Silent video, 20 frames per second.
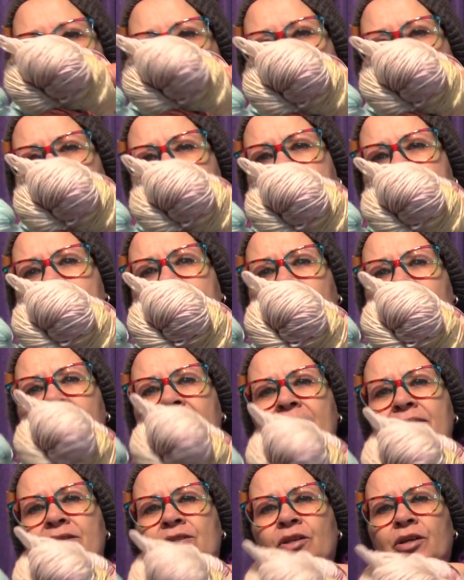It's a
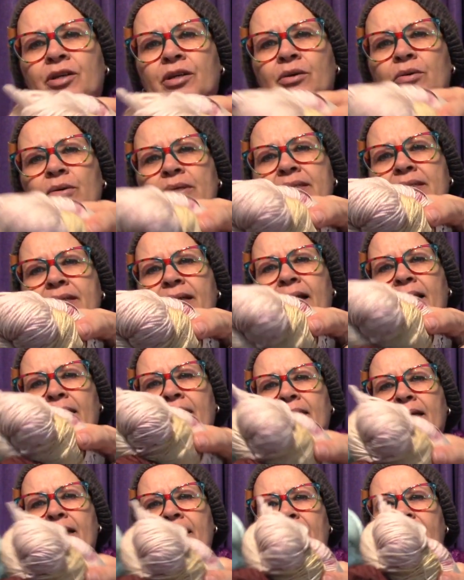nice turquoise
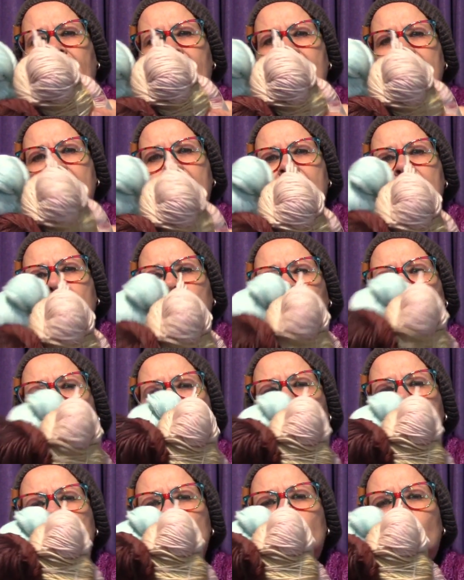color and a
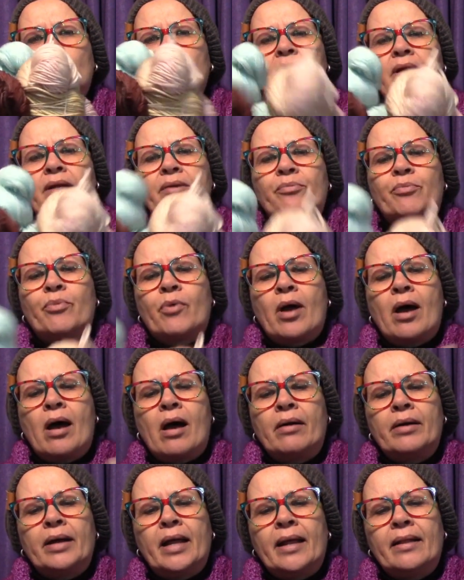dark chocolate
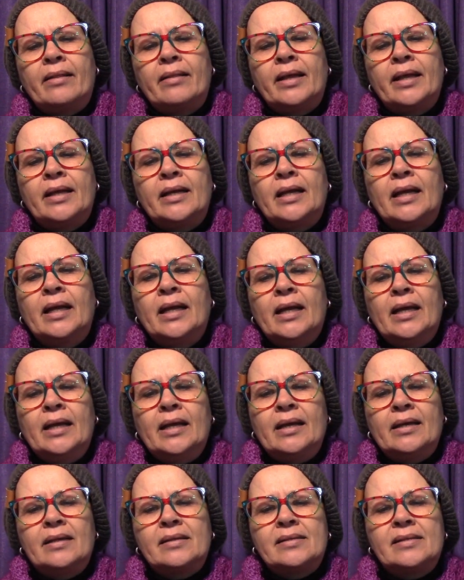brown, and then
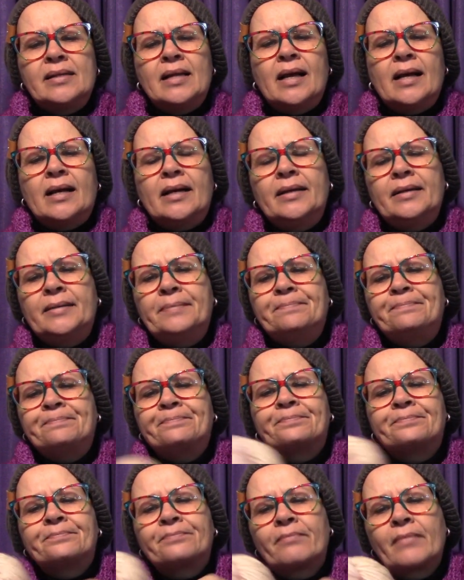it's like
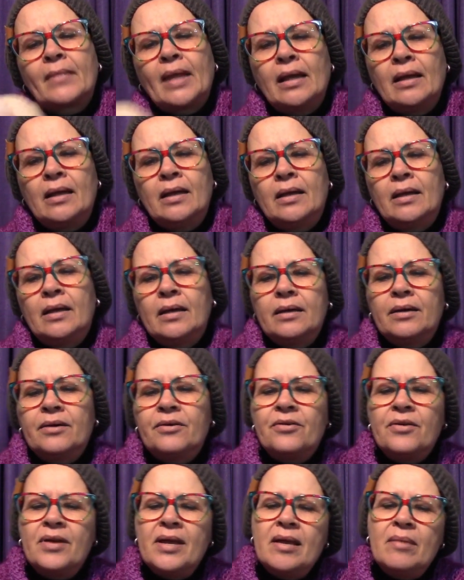
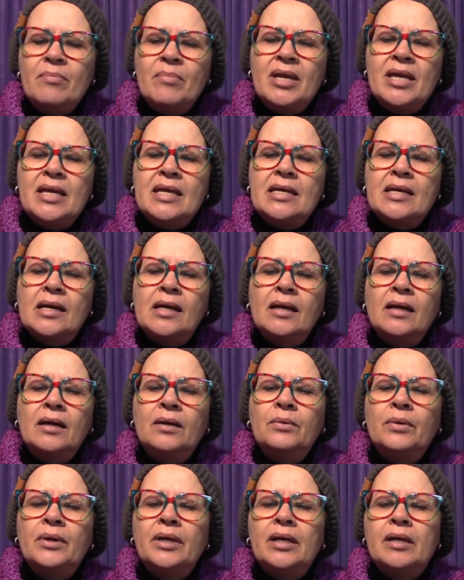creamy
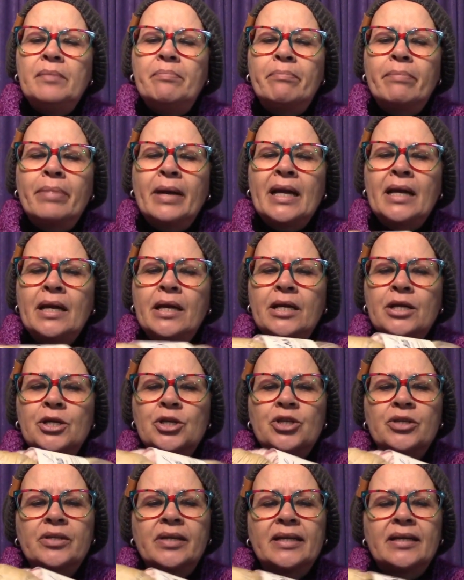yellowy
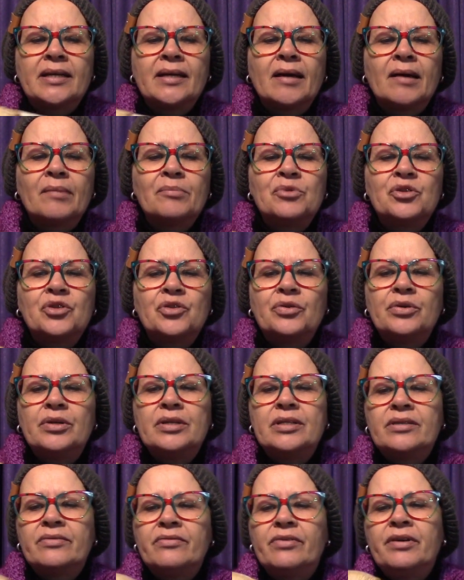pinkish that comes through.
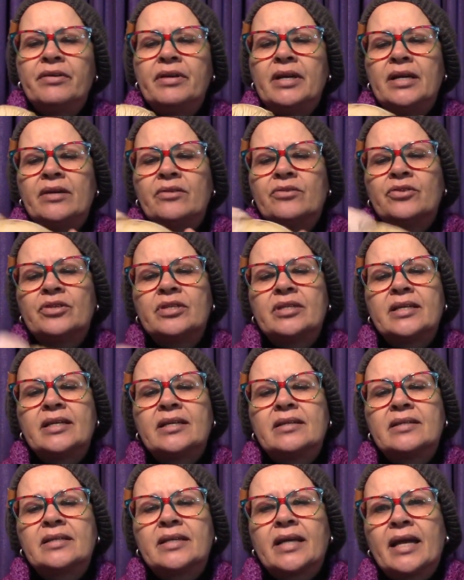It's a very
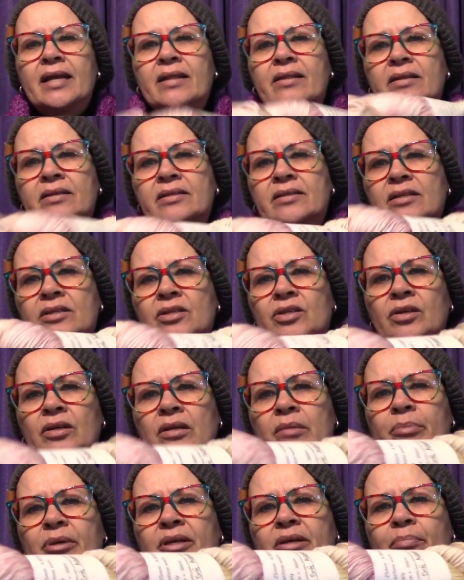interesting skein, this. It's got
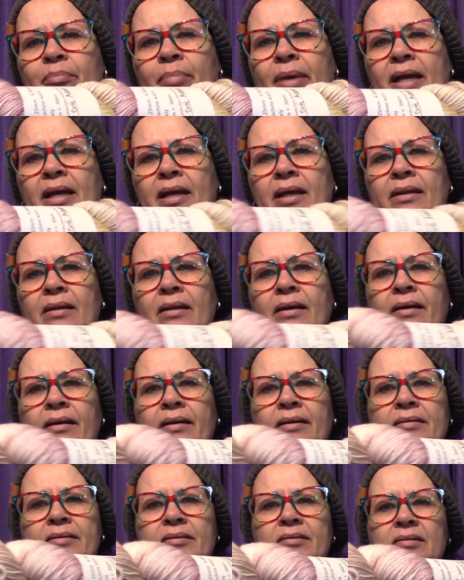a bit of pink in
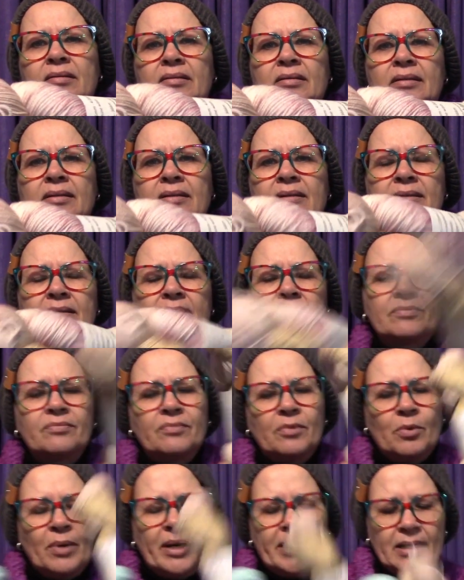there. It's
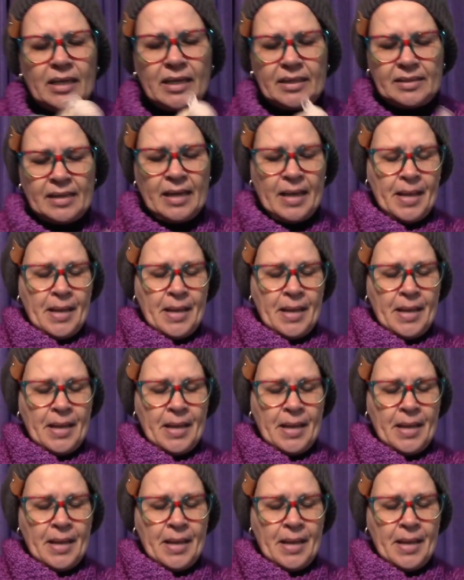quite nice.